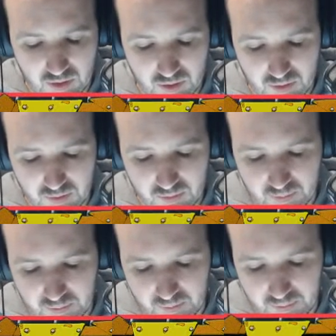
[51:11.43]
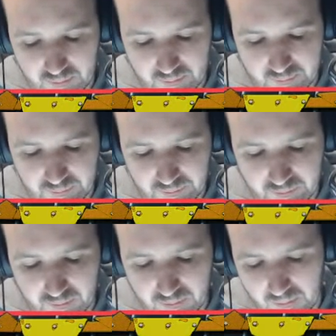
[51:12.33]
Yeah, that just needs an
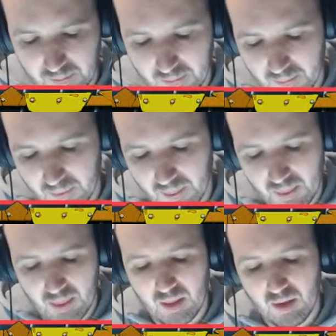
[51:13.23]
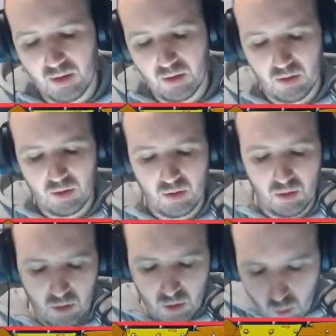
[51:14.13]
FAQ. That does. That needs an
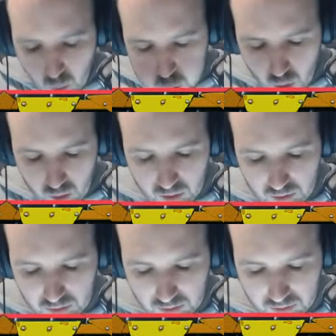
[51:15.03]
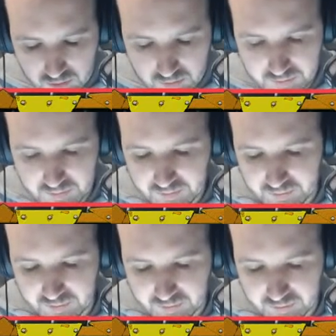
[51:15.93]
FAQ like 6 months ago.